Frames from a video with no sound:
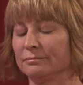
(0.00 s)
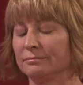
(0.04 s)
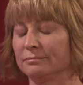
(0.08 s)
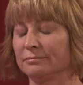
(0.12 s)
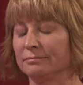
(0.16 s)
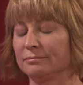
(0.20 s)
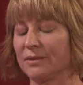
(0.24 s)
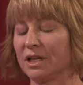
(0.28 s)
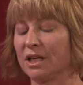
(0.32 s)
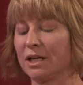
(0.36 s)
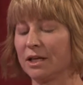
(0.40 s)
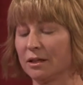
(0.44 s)

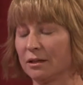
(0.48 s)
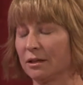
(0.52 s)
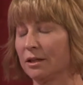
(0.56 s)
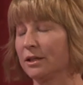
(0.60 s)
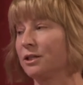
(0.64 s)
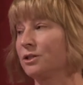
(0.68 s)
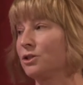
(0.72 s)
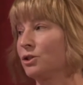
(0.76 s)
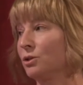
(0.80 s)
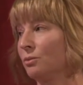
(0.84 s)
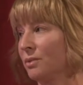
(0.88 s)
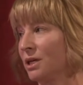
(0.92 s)
healing
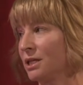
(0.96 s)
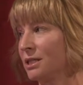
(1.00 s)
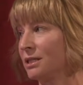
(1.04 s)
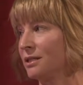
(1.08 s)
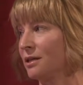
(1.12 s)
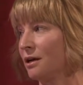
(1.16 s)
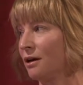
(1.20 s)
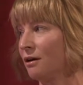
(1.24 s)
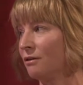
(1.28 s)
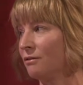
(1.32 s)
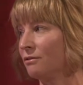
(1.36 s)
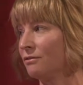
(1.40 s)
to
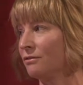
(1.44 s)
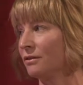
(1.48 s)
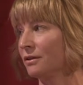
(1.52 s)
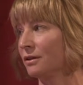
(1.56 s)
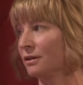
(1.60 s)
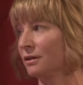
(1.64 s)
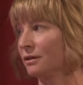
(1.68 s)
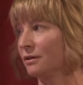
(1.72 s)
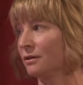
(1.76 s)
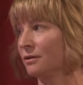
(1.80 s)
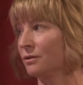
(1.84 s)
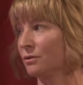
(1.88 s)
myself
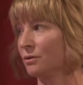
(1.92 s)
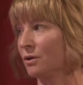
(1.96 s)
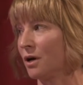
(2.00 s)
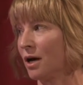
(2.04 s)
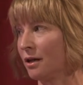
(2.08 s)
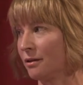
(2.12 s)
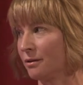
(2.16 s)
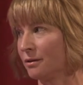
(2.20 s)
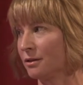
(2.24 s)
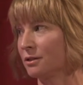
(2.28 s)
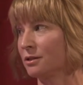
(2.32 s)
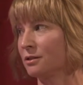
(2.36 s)
through
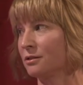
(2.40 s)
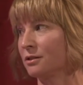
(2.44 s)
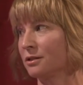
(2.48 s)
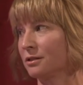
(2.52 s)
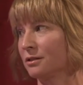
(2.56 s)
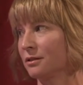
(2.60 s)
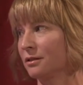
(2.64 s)
others,